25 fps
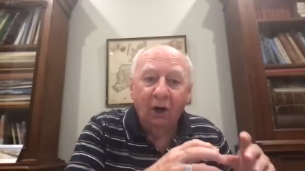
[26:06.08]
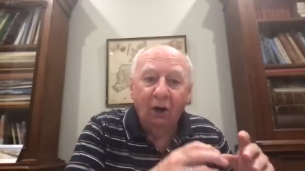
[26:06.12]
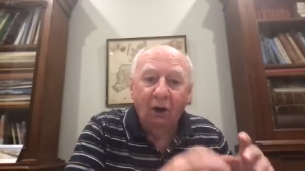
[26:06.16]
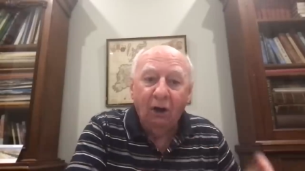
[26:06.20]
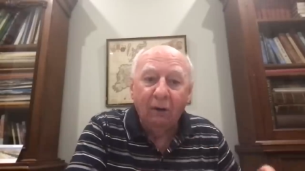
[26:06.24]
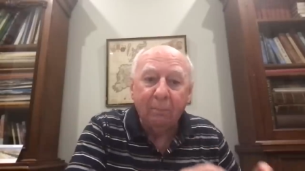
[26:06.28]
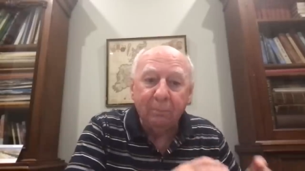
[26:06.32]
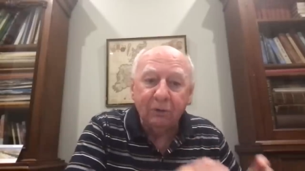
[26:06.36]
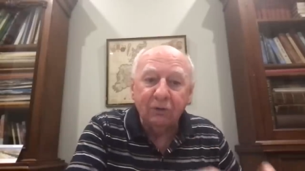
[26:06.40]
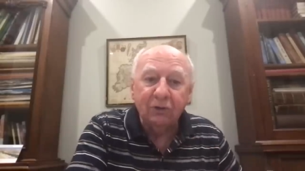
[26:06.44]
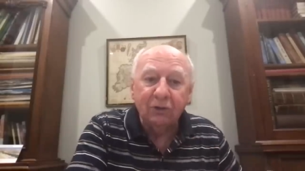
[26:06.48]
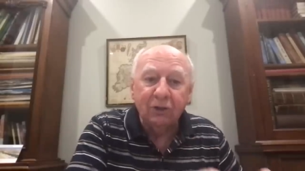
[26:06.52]

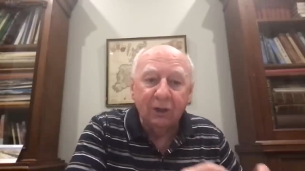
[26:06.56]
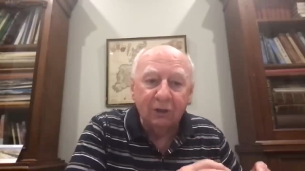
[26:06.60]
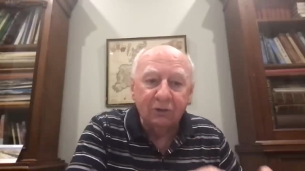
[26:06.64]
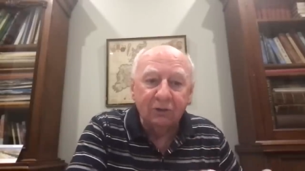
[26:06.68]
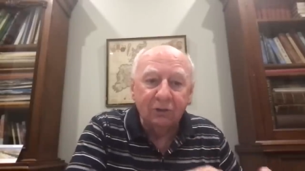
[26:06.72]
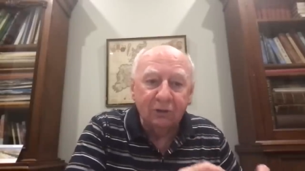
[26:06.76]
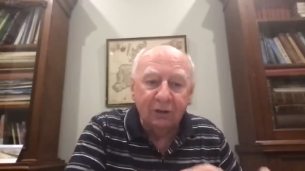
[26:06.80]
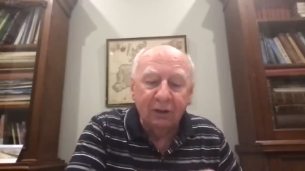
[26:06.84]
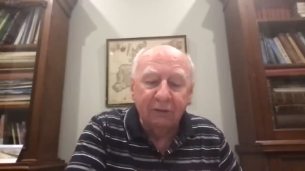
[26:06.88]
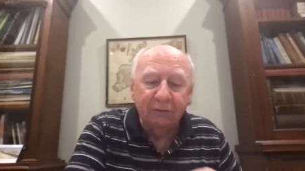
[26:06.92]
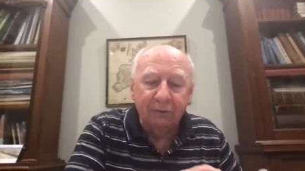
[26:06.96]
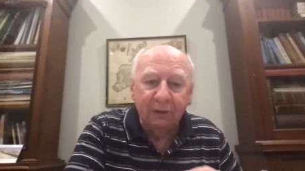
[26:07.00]

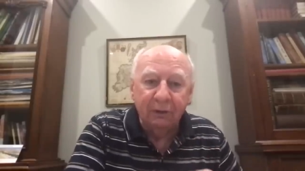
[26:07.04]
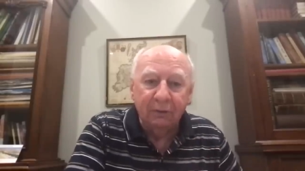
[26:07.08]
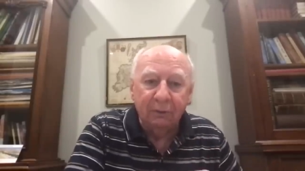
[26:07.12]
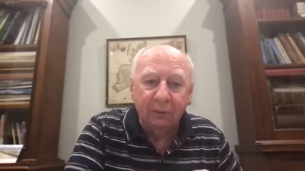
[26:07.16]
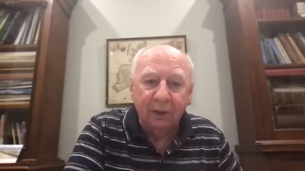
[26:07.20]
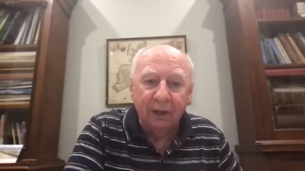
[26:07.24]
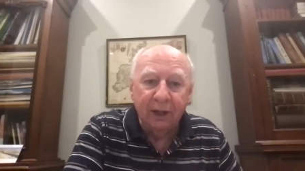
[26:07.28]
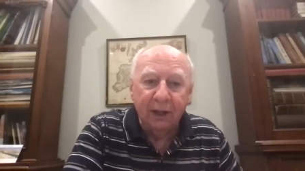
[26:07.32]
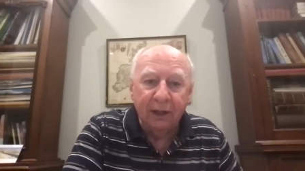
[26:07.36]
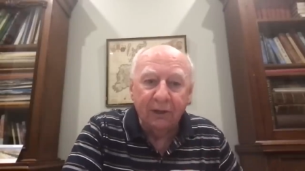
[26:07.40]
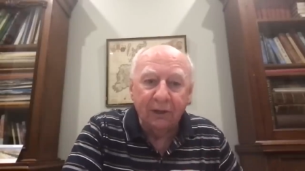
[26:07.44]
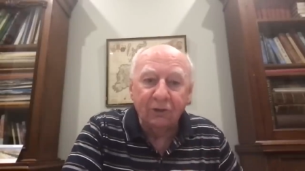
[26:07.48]
hypersensitivity
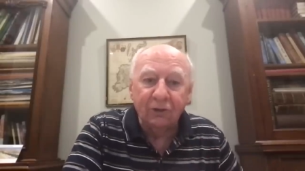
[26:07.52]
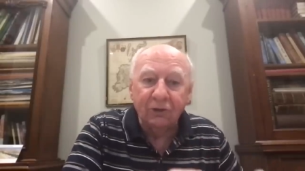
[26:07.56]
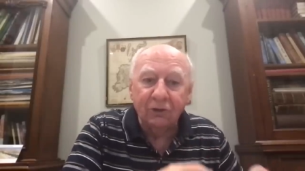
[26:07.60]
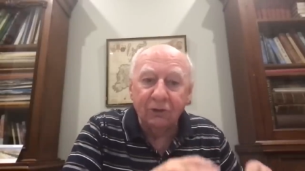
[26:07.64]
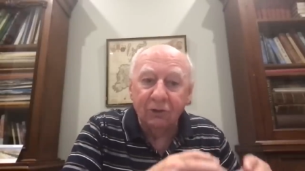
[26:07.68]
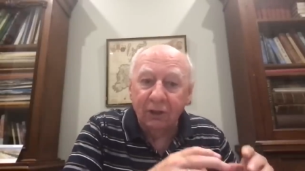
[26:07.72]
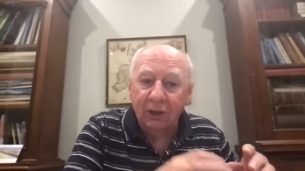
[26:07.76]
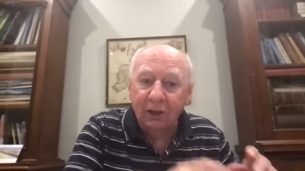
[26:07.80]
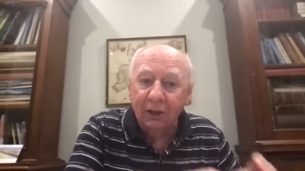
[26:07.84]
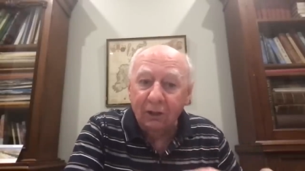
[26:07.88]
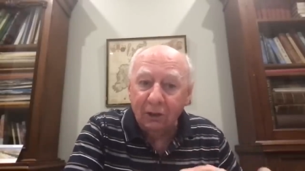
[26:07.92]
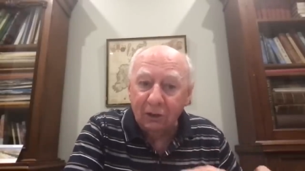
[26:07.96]
reactions
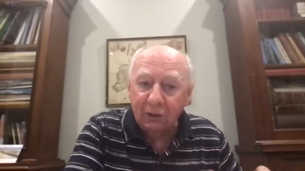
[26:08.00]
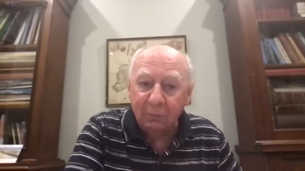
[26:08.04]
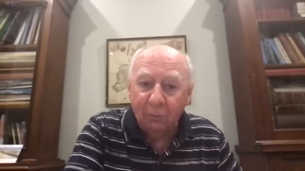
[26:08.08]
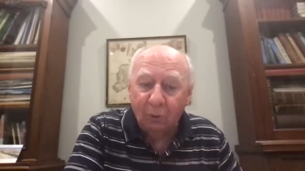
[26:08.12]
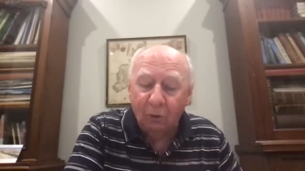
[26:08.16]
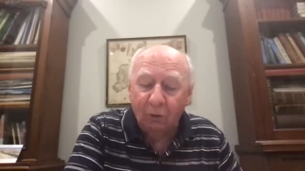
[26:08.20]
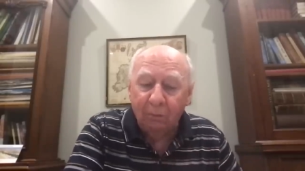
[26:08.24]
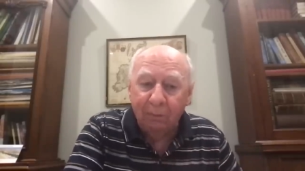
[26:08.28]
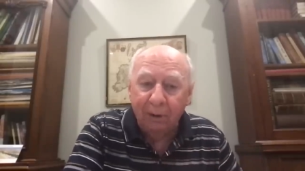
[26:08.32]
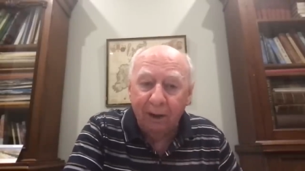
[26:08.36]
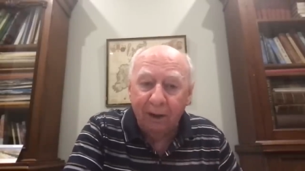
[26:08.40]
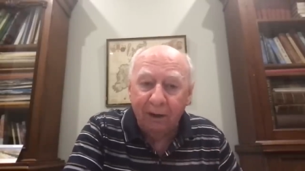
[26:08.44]
in the
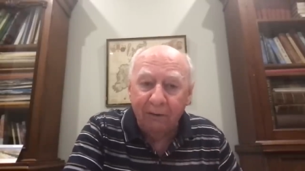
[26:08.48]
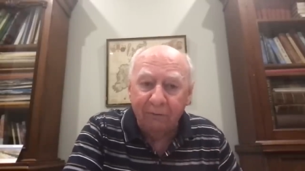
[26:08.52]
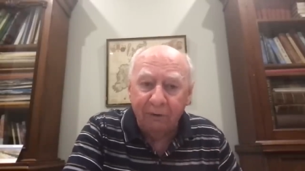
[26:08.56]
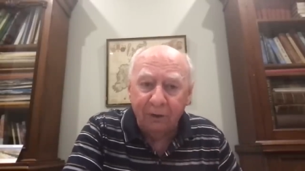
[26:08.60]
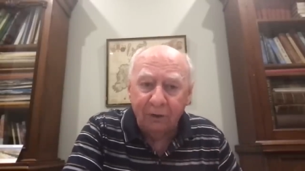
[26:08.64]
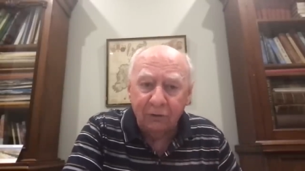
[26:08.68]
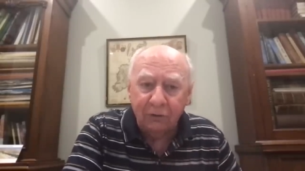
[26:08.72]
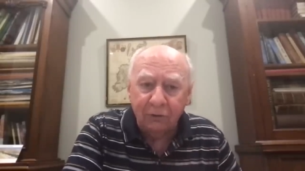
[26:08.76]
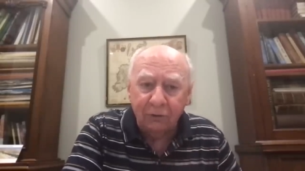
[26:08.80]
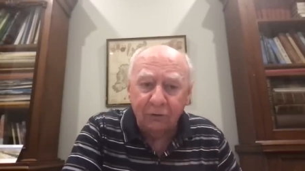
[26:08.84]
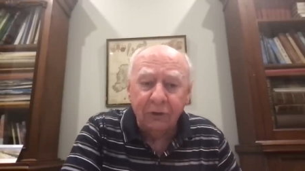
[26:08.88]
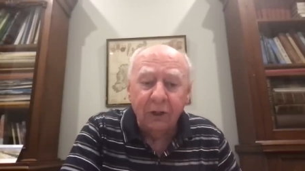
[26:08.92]
small blood
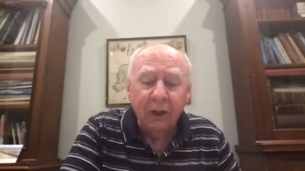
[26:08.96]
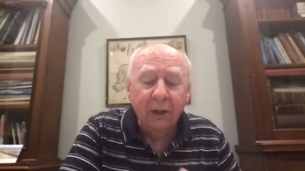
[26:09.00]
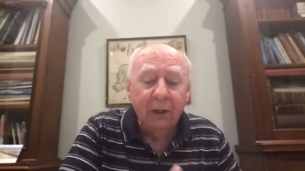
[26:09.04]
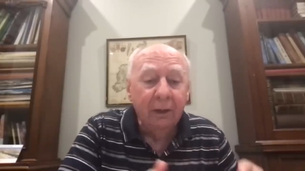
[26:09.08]
vessels,